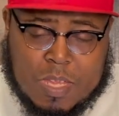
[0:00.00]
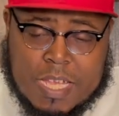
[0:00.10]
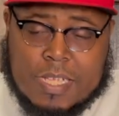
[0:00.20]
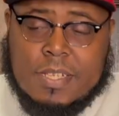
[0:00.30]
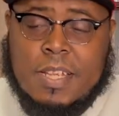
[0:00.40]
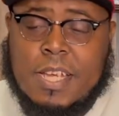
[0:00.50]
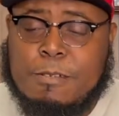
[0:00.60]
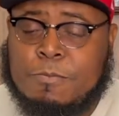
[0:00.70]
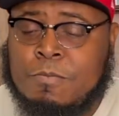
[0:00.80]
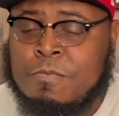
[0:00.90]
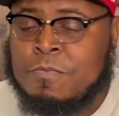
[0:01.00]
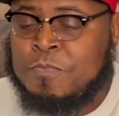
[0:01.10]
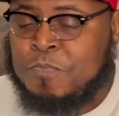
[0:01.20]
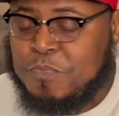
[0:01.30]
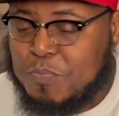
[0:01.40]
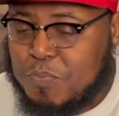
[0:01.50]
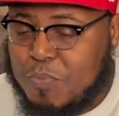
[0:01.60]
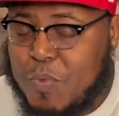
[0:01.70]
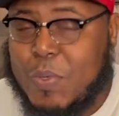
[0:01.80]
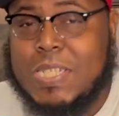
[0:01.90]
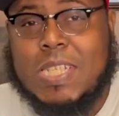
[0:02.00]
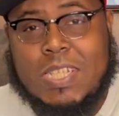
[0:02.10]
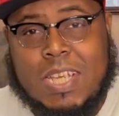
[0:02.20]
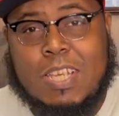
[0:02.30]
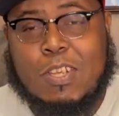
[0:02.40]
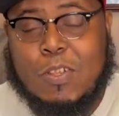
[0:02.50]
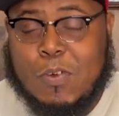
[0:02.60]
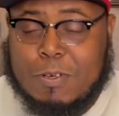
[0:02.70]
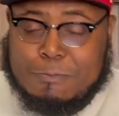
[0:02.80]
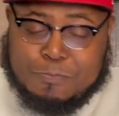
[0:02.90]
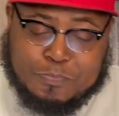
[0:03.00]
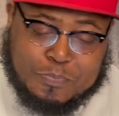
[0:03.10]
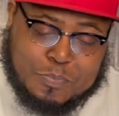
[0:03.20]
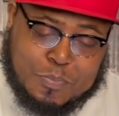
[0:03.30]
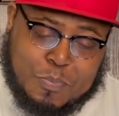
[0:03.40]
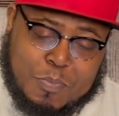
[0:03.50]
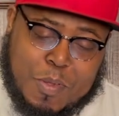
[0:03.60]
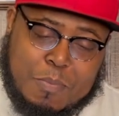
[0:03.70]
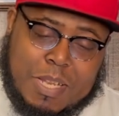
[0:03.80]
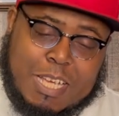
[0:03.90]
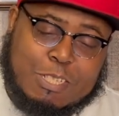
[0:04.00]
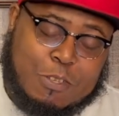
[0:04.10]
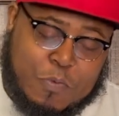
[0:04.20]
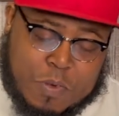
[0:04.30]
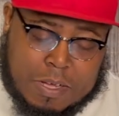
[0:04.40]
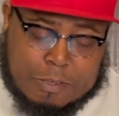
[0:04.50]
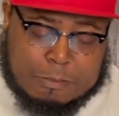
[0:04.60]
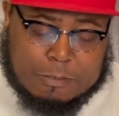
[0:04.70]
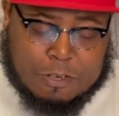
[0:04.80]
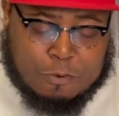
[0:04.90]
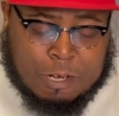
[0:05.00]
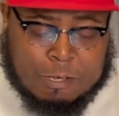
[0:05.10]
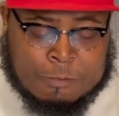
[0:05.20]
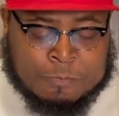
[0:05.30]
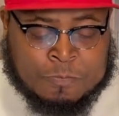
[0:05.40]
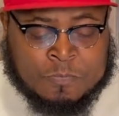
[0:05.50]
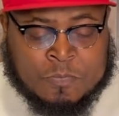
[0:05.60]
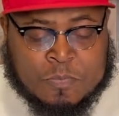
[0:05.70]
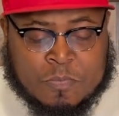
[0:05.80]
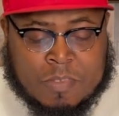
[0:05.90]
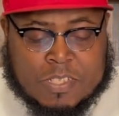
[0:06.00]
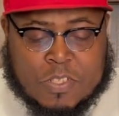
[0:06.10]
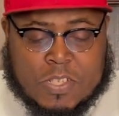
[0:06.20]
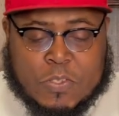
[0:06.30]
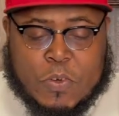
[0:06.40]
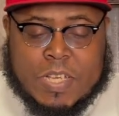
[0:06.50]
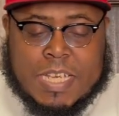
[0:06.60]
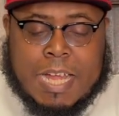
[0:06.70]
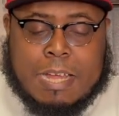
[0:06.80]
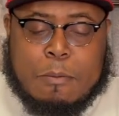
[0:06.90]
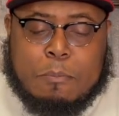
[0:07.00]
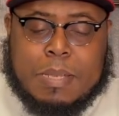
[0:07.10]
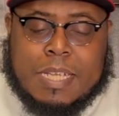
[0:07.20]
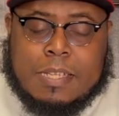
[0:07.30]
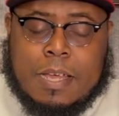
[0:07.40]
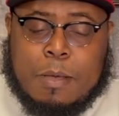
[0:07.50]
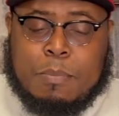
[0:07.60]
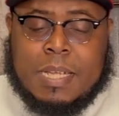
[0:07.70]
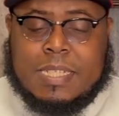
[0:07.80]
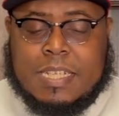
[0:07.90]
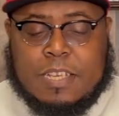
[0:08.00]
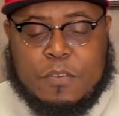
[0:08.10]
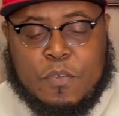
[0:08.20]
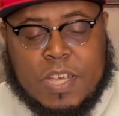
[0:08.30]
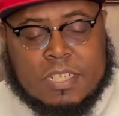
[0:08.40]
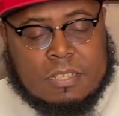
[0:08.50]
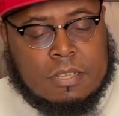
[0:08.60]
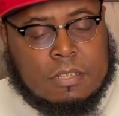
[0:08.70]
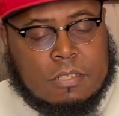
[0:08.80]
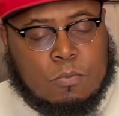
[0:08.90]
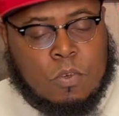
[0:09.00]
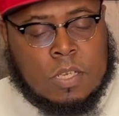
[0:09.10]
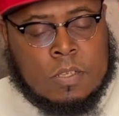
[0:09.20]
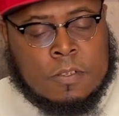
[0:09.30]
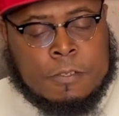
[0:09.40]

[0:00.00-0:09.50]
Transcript: And to that, we say thank you, Lord. Bless you, Father. All right. So let's go ahead and get our blessing confession in this morning.